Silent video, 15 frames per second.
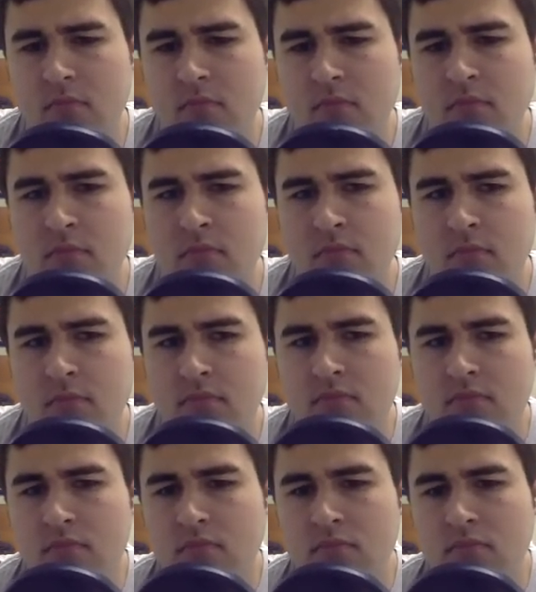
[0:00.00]

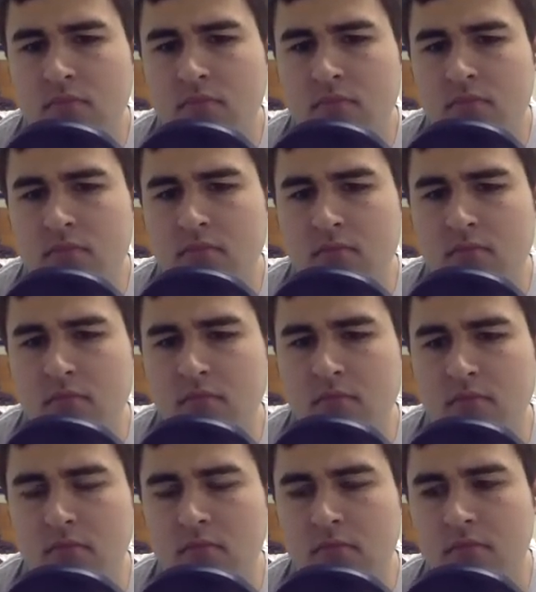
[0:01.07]

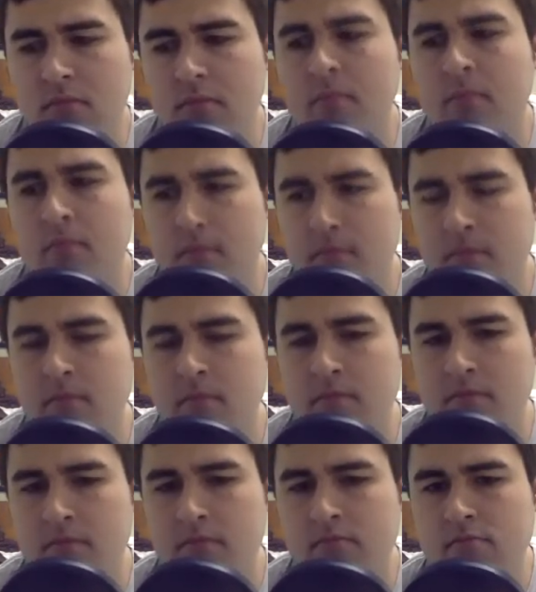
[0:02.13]

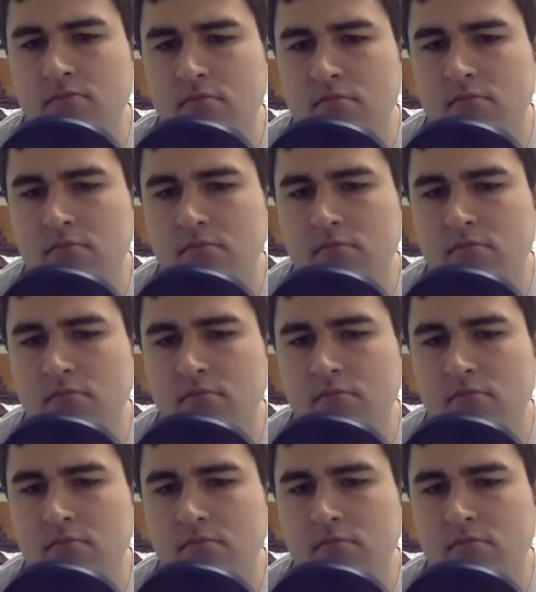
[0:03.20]
(silent)